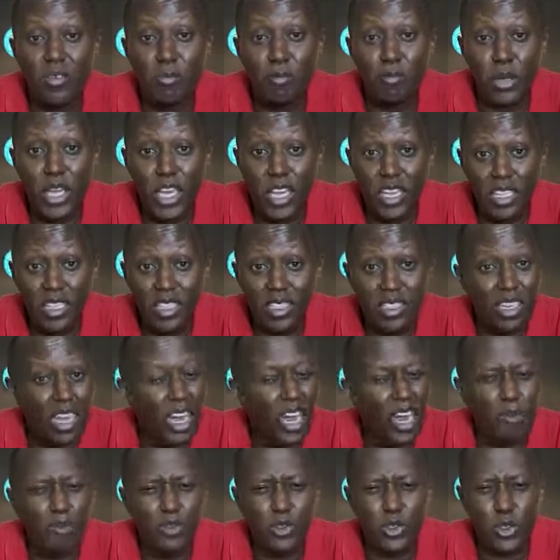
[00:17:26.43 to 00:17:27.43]
page. I
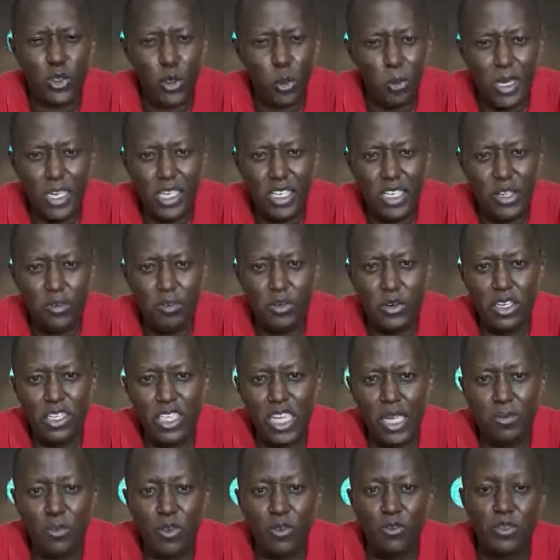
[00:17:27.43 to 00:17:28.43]
have so many different
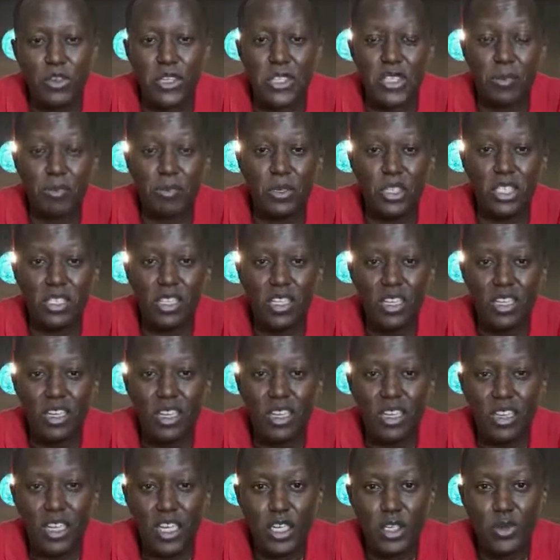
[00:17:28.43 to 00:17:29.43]
types of recipes
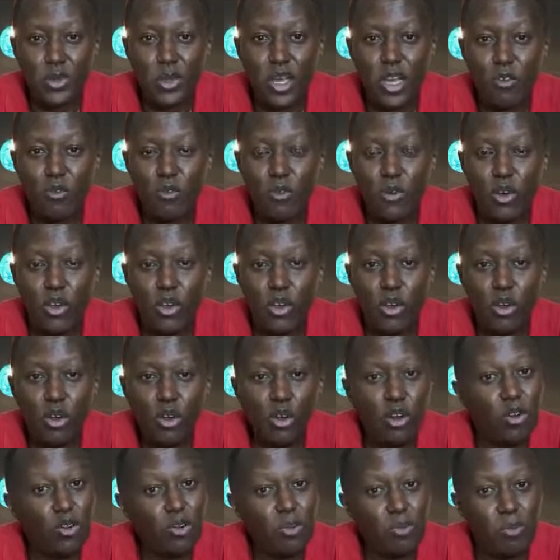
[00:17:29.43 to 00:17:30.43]
that you can
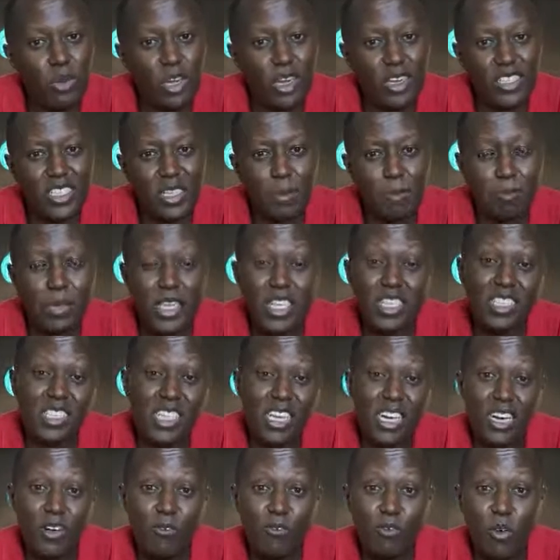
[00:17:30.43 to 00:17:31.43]
follow as a
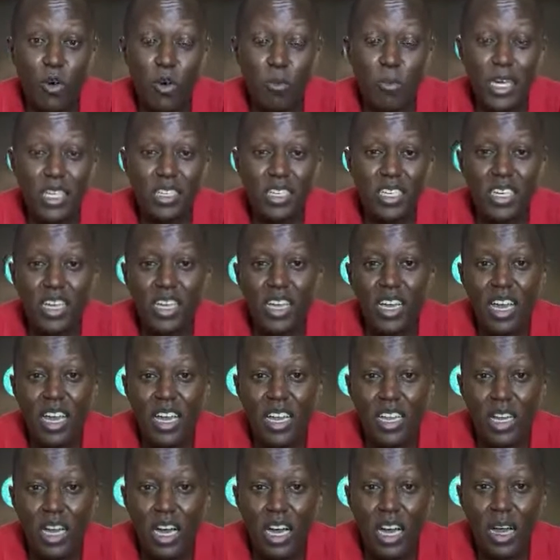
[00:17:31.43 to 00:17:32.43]
picture format.
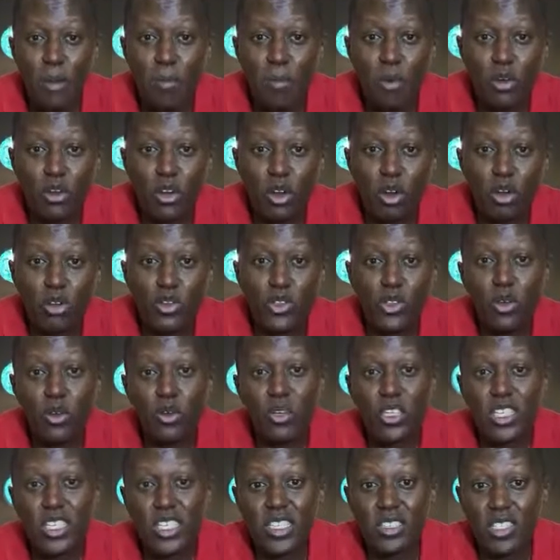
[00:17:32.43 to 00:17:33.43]
Also
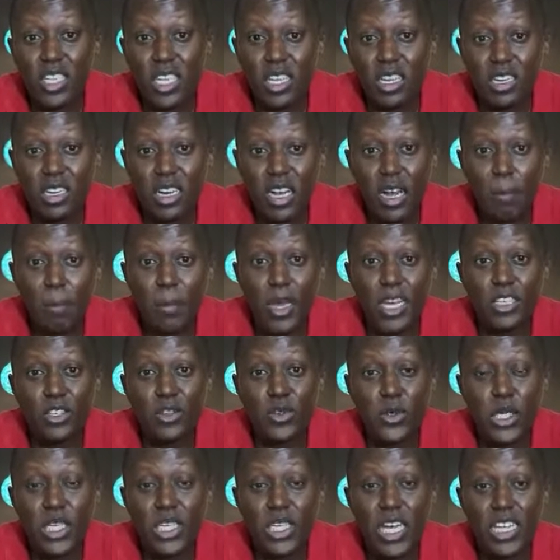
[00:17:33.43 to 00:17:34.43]
on Instagram and
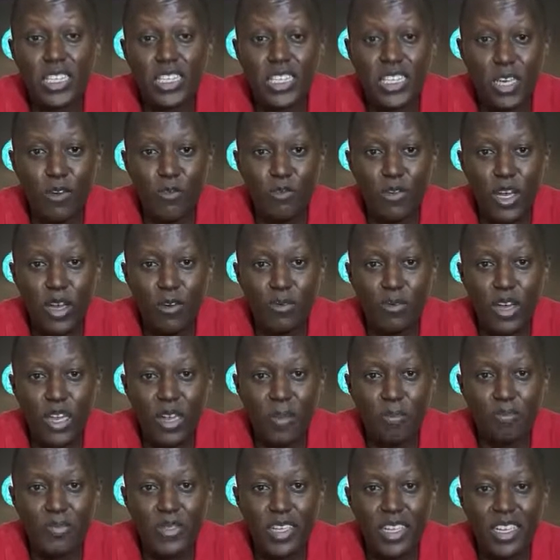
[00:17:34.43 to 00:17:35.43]
Twitter as Chef
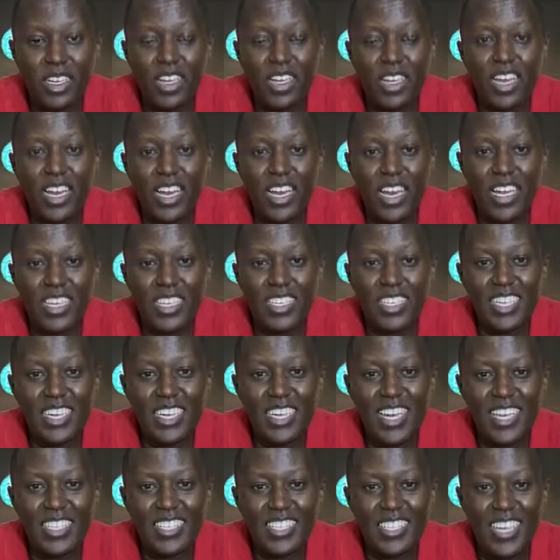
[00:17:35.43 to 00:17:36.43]
Raphael. And until
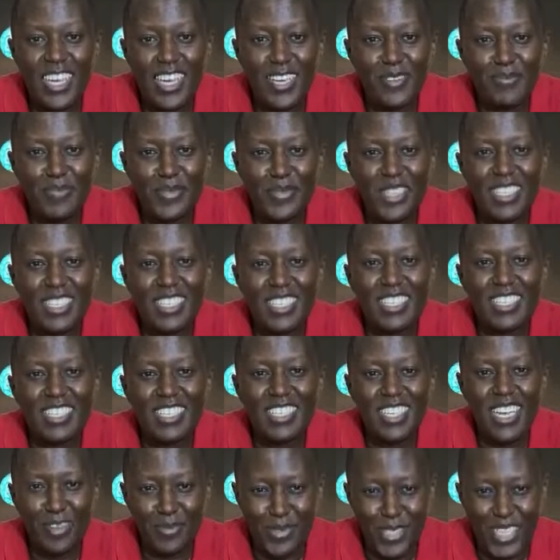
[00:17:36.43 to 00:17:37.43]
next time,
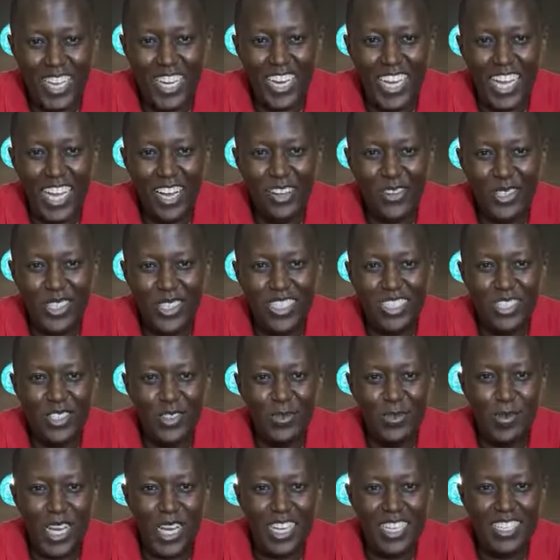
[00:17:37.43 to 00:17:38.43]
I'm signing out.
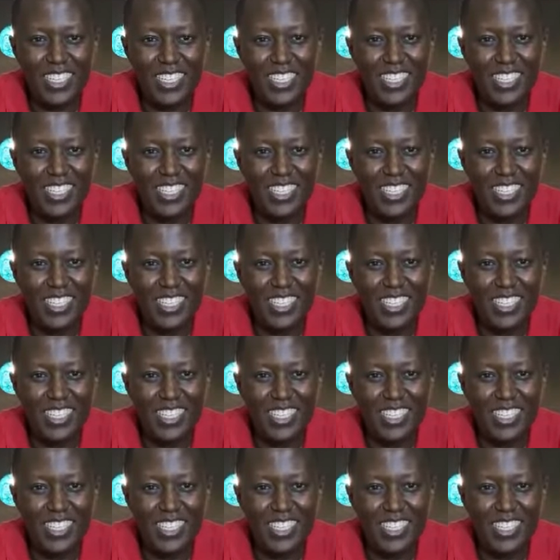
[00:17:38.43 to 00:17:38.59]
Goodbye.